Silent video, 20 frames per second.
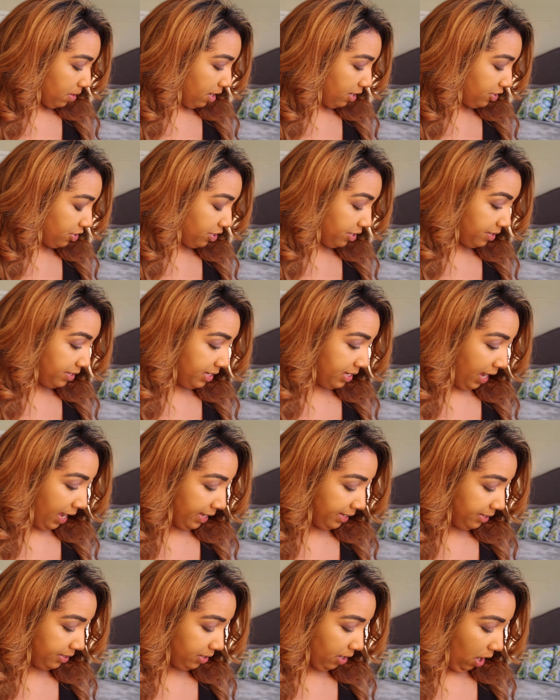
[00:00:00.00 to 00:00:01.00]
just
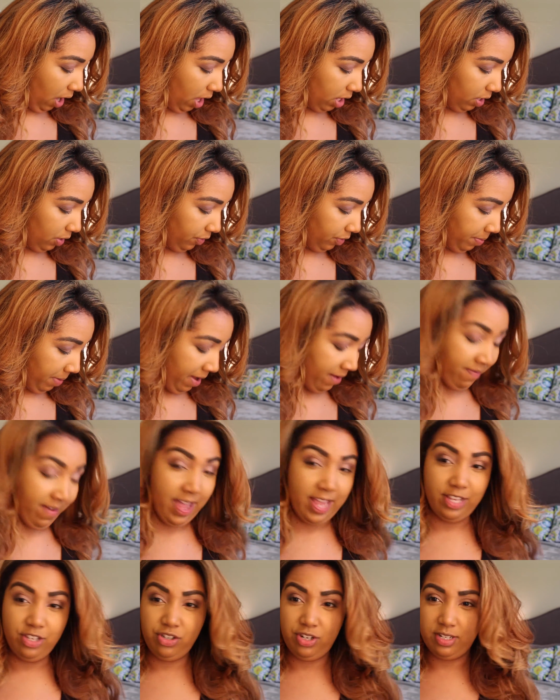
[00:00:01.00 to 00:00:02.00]
dust all over my
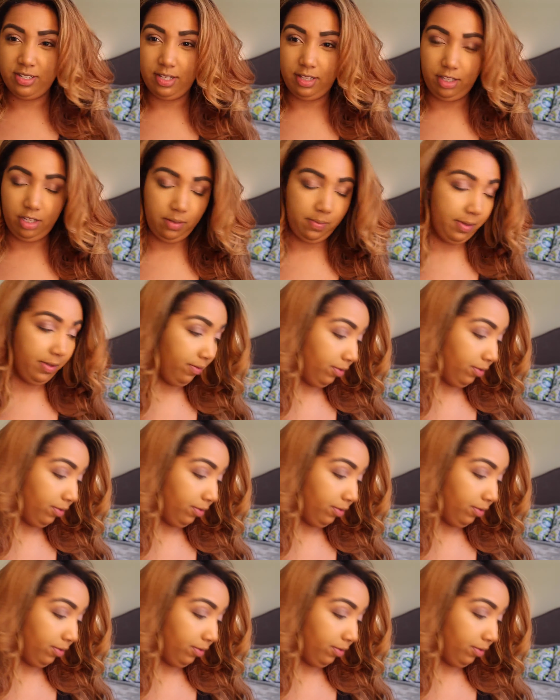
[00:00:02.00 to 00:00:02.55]
face, just a little bit